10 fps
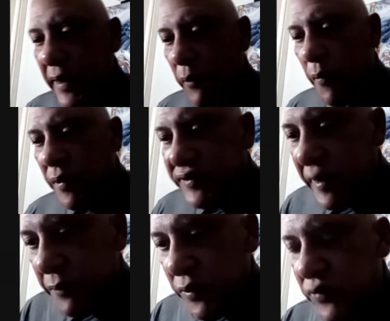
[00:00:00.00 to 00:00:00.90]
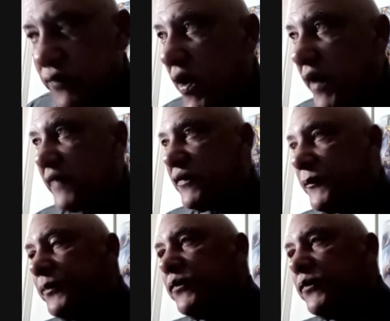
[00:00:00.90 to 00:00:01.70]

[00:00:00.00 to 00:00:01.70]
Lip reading: got one more team, the Houston Rockets.